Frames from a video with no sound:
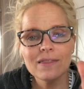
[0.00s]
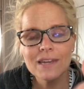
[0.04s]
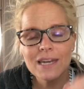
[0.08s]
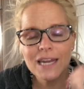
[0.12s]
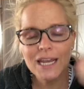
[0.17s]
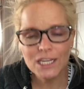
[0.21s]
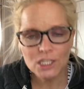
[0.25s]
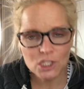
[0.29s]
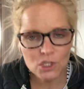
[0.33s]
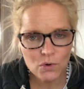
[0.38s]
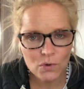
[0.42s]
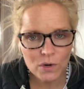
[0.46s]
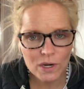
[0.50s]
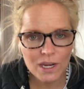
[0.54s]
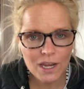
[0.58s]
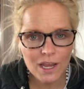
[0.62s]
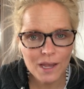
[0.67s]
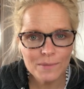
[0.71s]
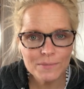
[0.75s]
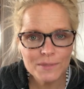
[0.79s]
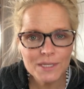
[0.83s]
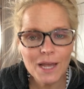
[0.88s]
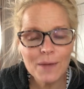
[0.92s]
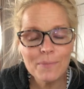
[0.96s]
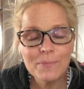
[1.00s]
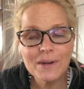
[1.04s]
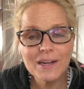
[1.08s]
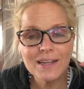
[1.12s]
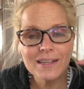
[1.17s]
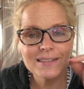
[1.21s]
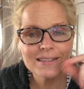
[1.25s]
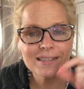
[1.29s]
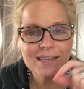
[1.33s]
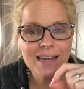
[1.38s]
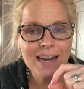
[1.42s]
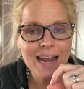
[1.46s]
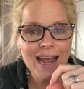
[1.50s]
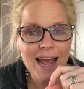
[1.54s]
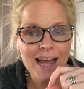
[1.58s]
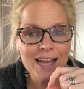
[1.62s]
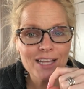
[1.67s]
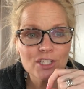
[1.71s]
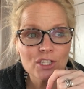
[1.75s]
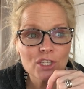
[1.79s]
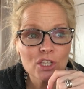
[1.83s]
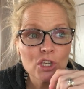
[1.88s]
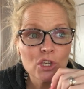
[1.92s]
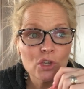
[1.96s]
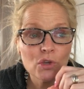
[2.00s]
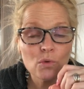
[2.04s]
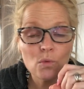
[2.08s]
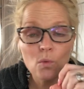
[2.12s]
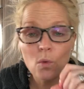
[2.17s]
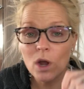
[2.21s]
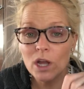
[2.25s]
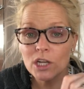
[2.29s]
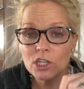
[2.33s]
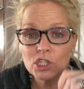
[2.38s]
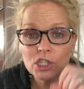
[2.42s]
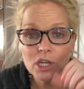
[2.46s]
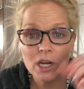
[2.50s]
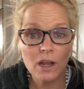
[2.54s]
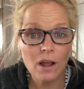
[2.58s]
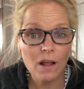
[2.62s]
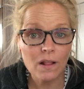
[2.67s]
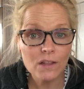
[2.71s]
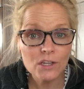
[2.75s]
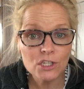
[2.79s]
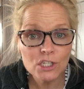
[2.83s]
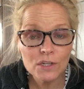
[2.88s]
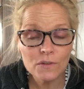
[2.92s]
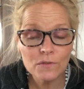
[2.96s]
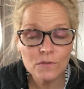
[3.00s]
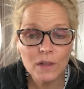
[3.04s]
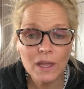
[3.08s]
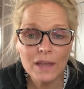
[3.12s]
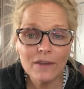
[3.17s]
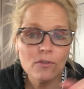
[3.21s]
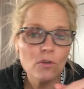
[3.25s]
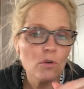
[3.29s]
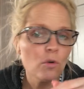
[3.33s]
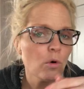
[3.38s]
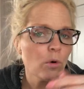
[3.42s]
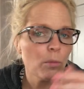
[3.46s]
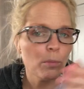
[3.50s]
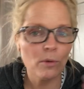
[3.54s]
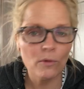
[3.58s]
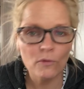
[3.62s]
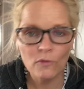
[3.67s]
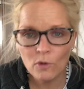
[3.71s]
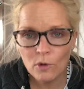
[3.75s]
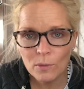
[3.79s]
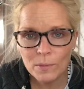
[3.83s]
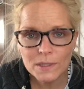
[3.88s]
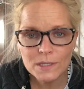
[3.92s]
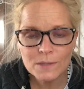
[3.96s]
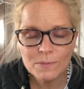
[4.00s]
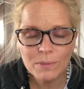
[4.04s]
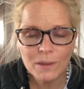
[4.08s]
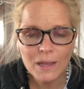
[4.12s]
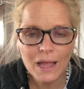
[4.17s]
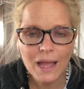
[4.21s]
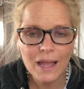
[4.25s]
The next screen comes up and it's going to ask you what Shakeology flavor or performance